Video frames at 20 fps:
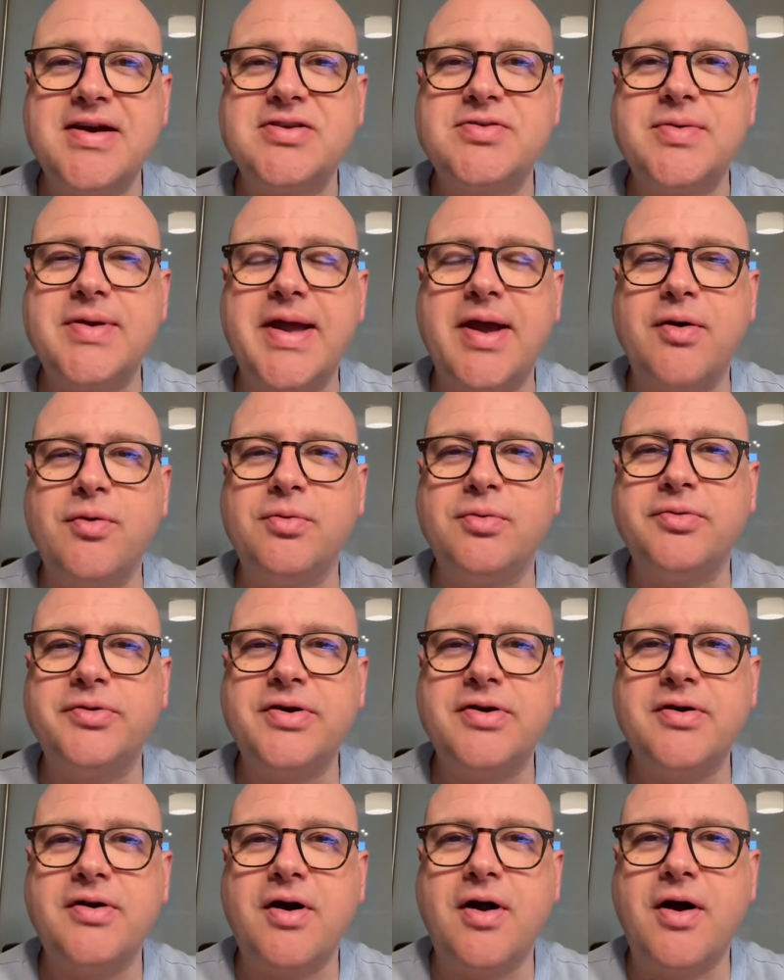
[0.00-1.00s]
As we get
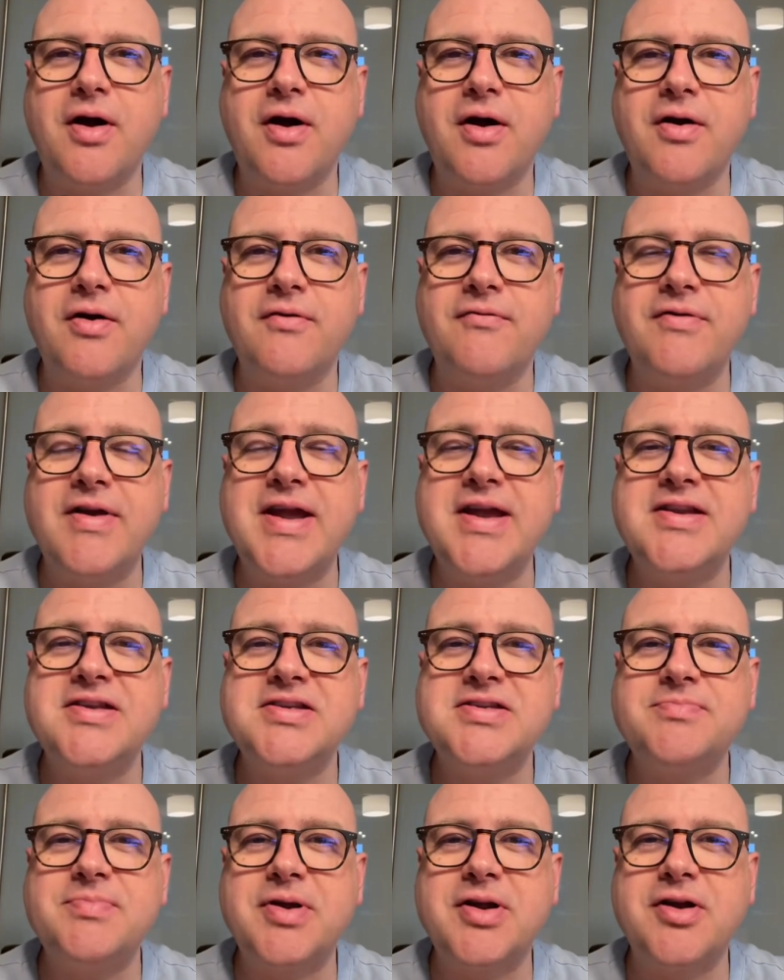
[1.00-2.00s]
older, our
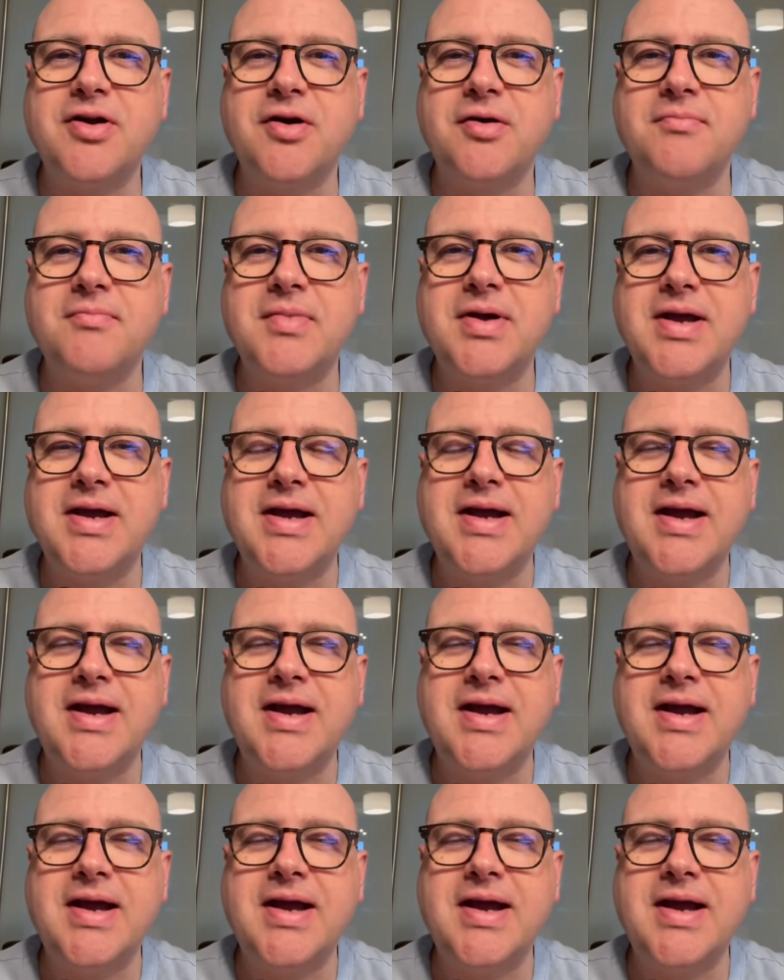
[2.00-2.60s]
veins become